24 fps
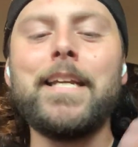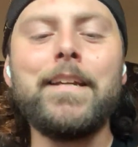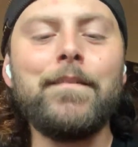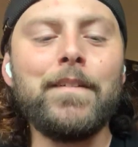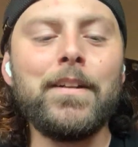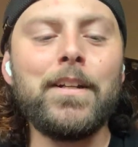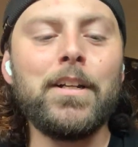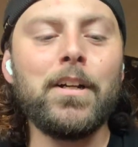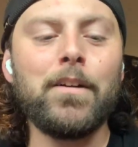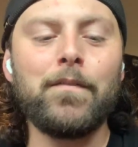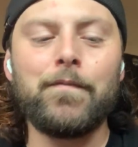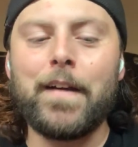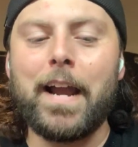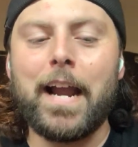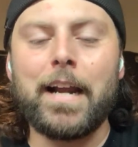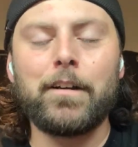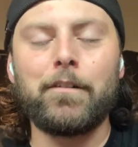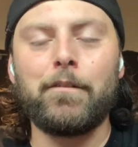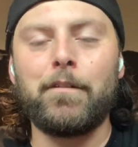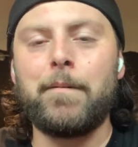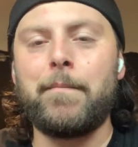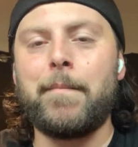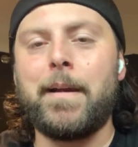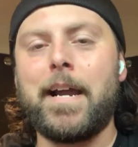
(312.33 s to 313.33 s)
Even your
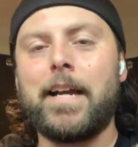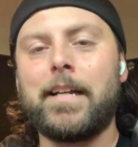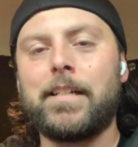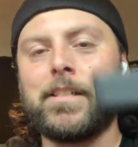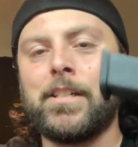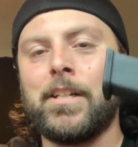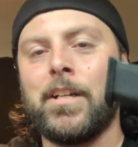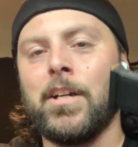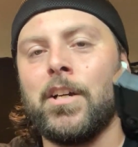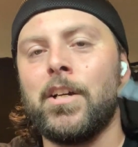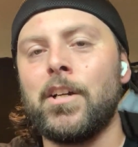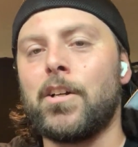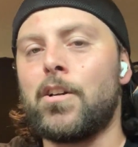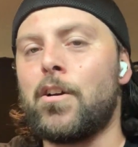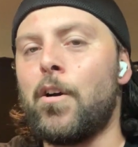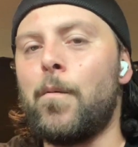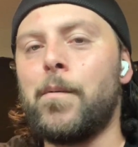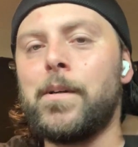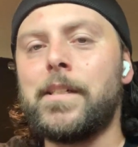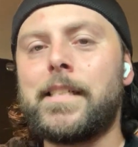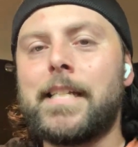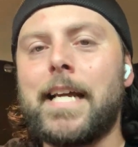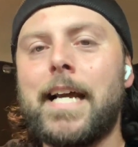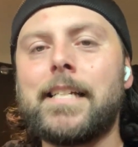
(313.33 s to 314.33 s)
factory mags,
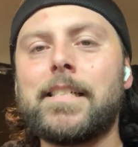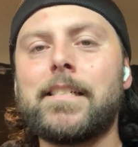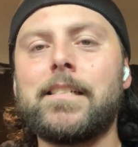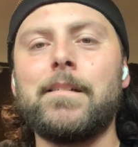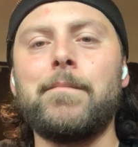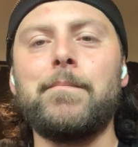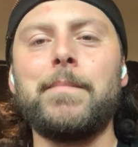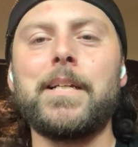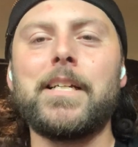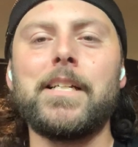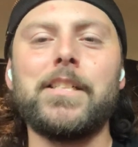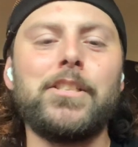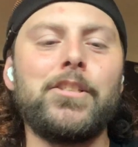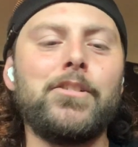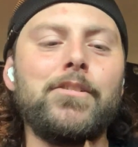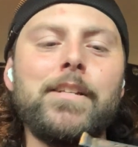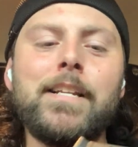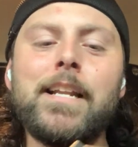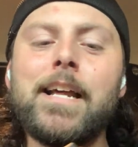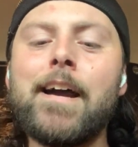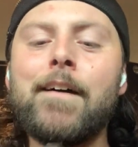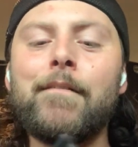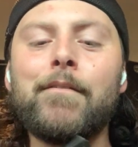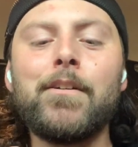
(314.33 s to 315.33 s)
go and test them, because you
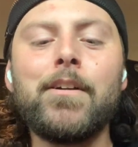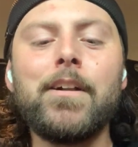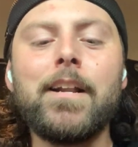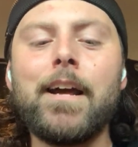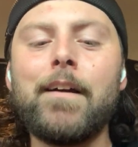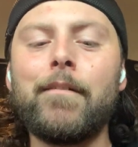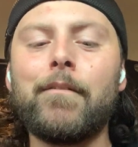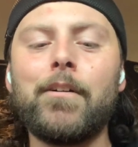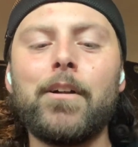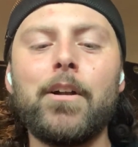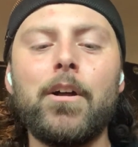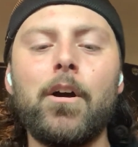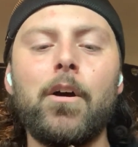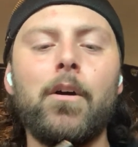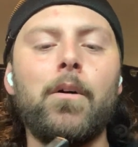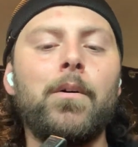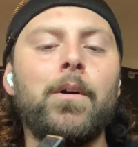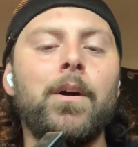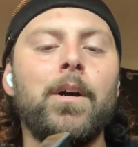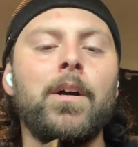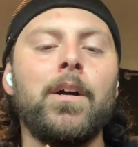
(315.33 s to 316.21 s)
never know